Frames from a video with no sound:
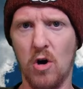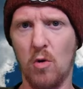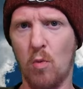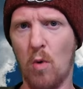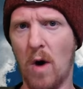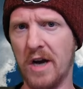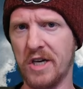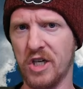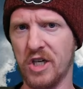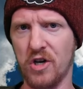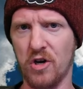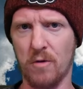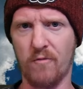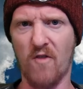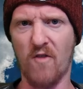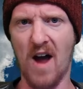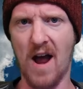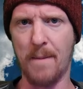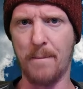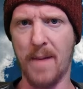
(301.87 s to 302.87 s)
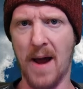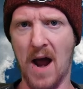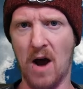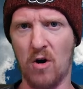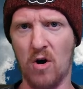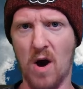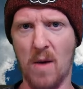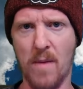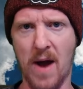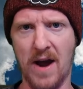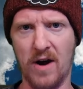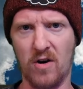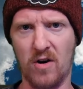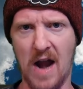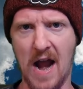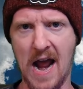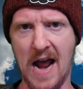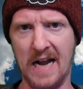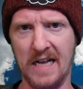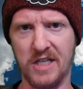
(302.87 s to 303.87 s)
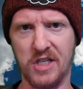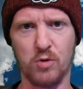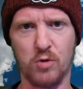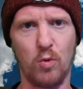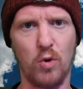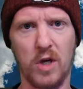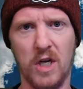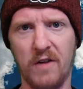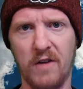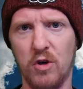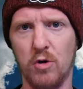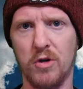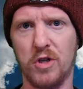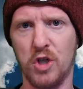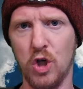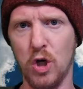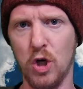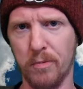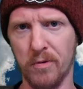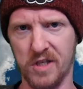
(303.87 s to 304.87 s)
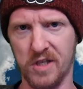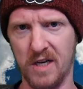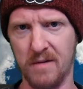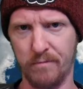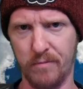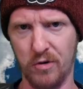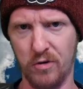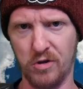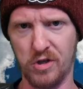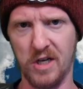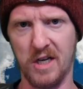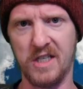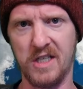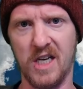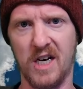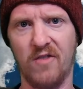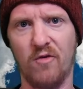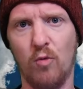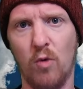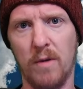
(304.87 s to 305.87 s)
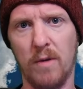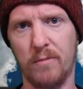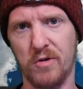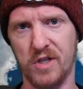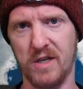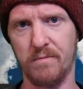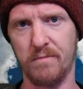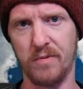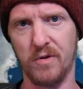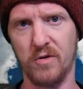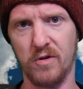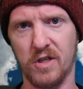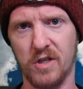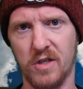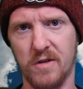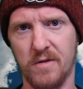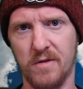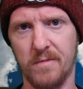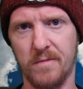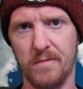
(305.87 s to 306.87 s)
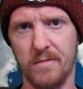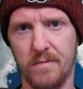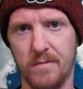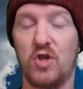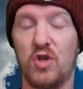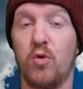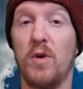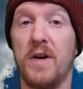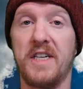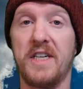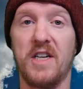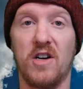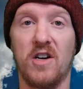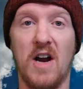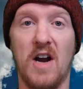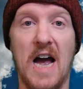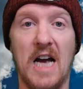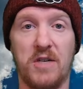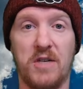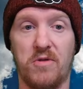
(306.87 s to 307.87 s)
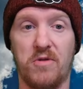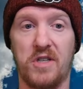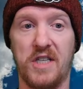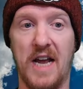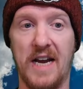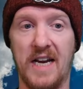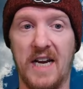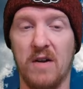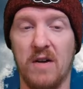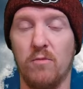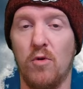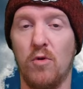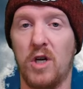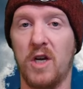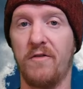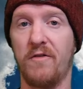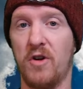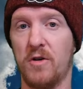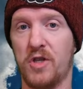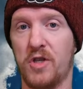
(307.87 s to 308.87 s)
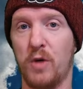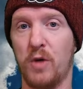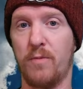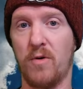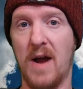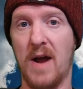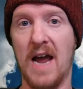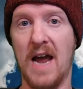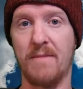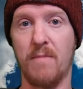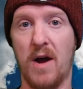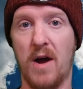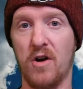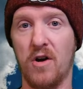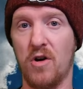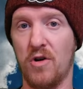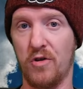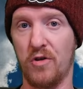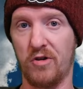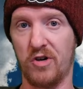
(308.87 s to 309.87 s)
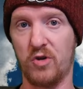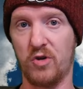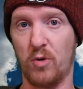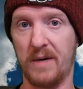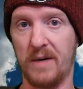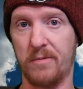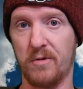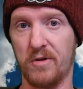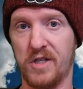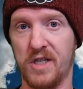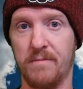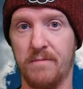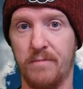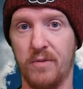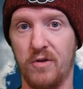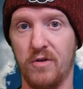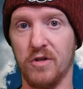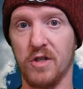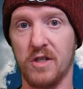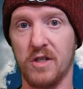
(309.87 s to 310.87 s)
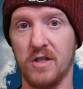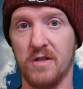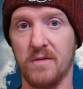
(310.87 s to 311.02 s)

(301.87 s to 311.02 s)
watching your 5 power miner ads will give you a 2% boost instead of 1% boost. 20 terahash per second will give your super ad miner another 20% boost.